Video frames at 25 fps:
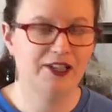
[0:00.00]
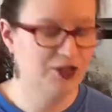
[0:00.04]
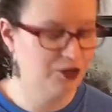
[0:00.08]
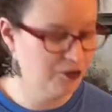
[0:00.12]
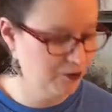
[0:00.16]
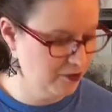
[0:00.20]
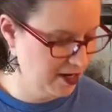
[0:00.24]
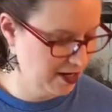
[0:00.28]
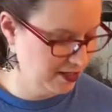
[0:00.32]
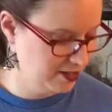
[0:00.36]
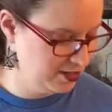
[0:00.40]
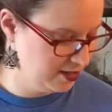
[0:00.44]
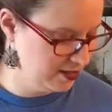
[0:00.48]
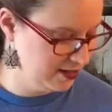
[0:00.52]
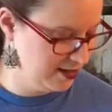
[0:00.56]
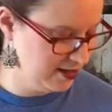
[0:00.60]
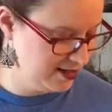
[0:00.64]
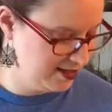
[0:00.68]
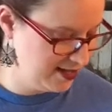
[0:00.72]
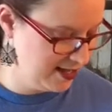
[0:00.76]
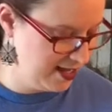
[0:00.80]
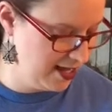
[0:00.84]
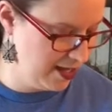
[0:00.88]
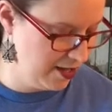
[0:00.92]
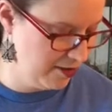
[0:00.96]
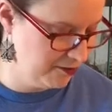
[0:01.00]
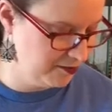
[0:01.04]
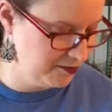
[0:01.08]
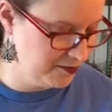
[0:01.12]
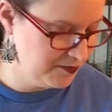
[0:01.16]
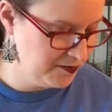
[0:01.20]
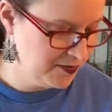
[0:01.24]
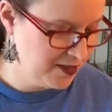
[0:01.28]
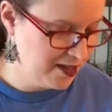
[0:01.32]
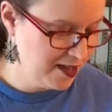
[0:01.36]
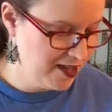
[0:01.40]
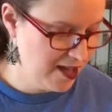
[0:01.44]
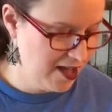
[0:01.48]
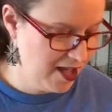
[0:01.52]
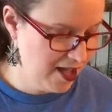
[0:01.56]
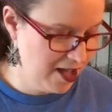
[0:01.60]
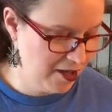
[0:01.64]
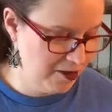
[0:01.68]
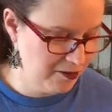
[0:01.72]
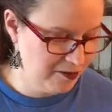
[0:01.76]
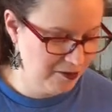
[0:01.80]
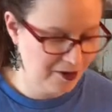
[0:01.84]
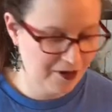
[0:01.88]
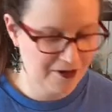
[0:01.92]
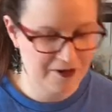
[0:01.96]
Tarantula Sam.
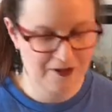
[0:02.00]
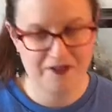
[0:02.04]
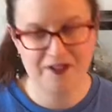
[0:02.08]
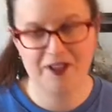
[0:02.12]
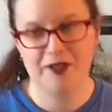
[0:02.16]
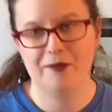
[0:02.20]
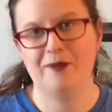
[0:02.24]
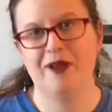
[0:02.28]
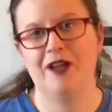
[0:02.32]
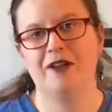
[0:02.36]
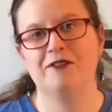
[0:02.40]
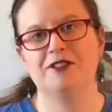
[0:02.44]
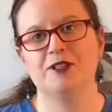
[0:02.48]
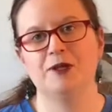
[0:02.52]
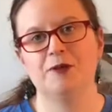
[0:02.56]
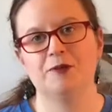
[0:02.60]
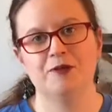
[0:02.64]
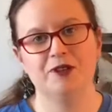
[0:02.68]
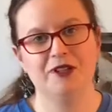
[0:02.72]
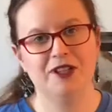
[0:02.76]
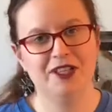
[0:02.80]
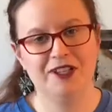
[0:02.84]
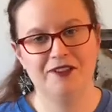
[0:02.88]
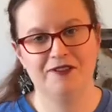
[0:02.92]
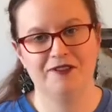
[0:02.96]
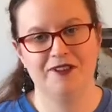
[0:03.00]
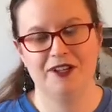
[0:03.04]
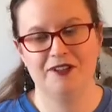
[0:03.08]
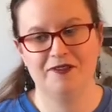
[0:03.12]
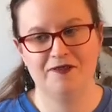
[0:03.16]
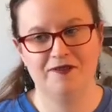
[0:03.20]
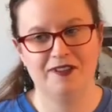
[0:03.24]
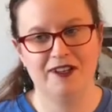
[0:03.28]
Both of them have some really fun